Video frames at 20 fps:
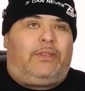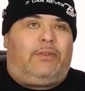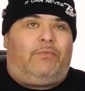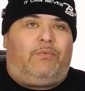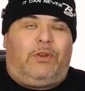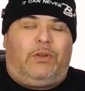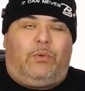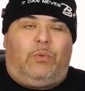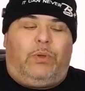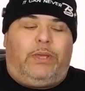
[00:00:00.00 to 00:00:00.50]

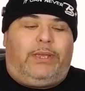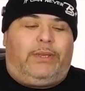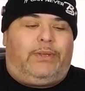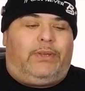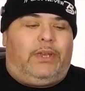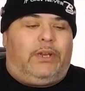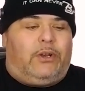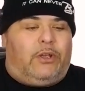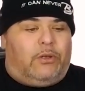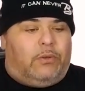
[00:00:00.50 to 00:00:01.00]
That's a real
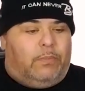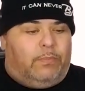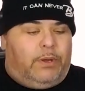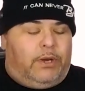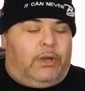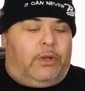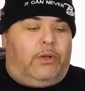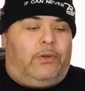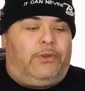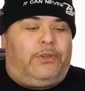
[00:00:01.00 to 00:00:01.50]
weak
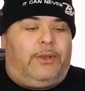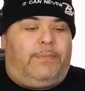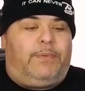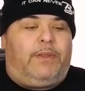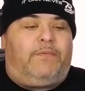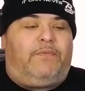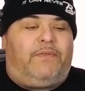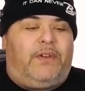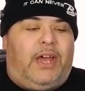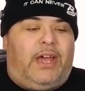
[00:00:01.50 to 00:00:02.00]
signal, but it goes
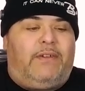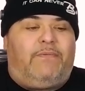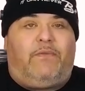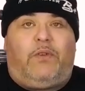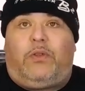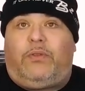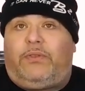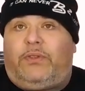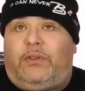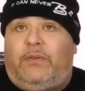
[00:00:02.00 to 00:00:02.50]
up to
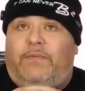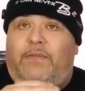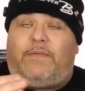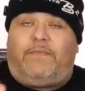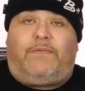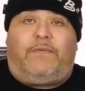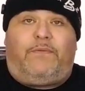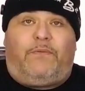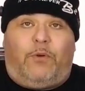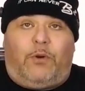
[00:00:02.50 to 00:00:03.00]
5 volts. So
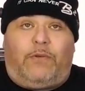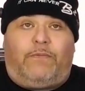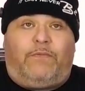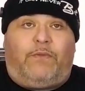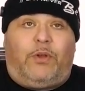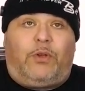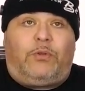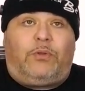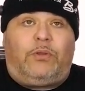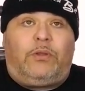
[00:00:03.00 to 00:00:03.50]
if you have a
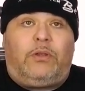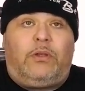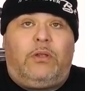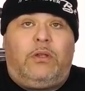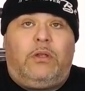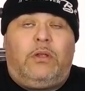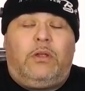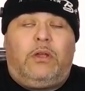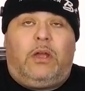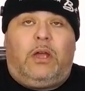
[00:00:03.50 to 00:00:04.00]
4 volt